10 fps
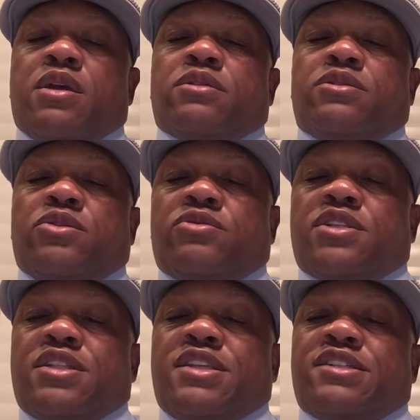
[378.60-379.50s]
Due to
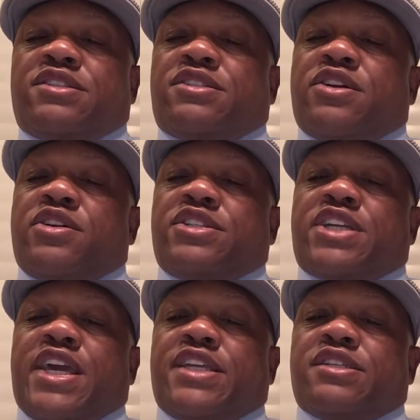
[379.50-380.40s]
the necessary
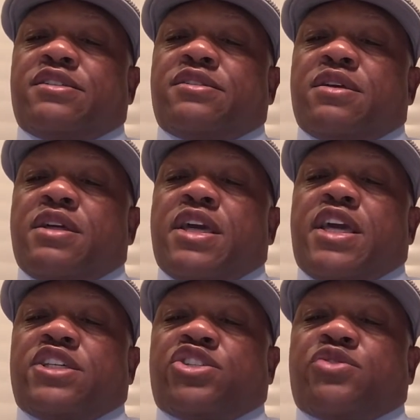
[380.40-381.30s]
changes,
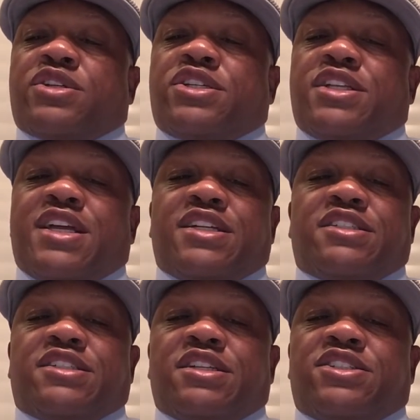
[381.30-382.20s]
instruction
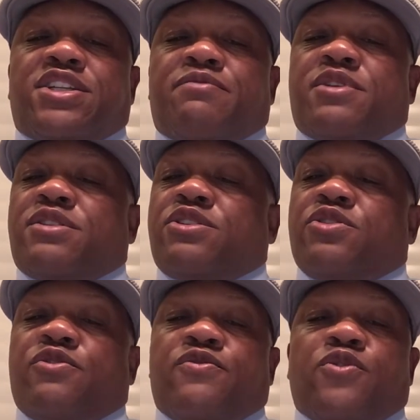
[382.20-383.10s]
has shifted
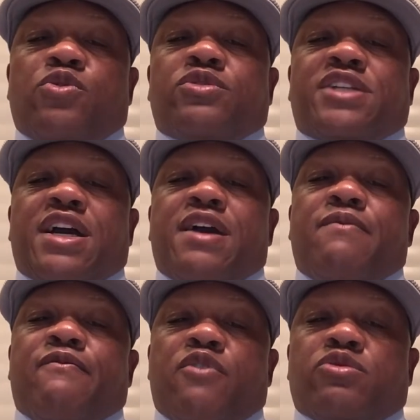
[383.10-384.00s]
to
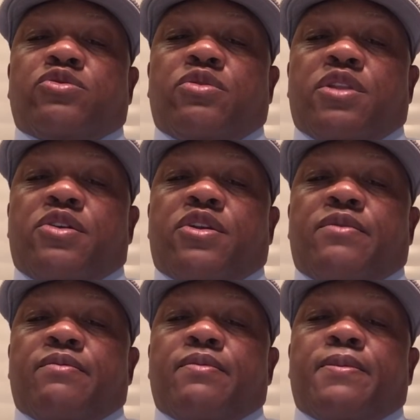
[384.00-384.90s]
full-time virtual learning.
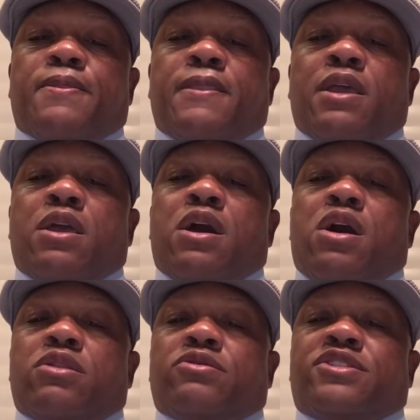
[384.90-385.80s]

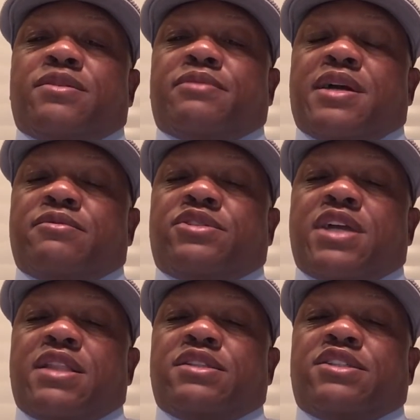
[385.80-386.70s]
Although sometimes
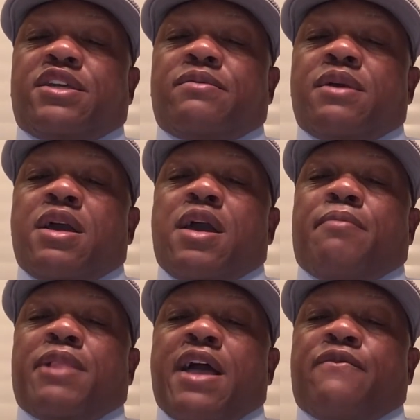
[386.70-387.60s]
challenging,
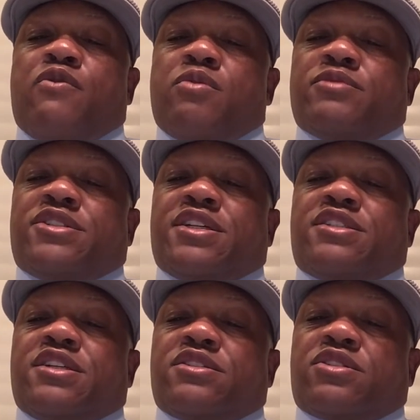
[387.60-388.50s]
platforms
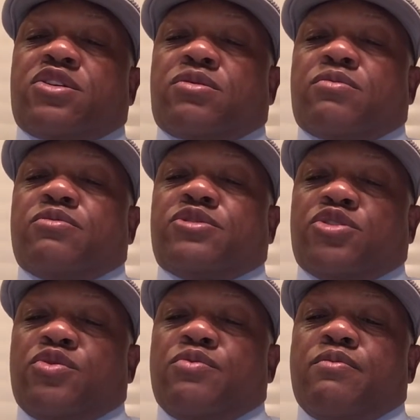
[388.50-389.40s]
such as
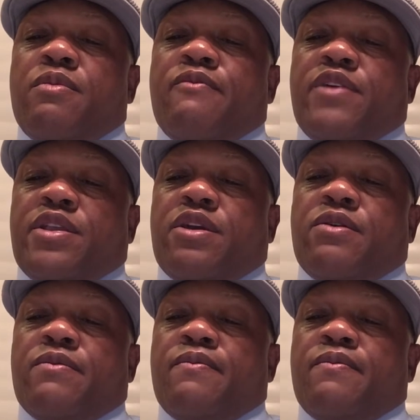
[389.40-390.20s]
Zoom Video,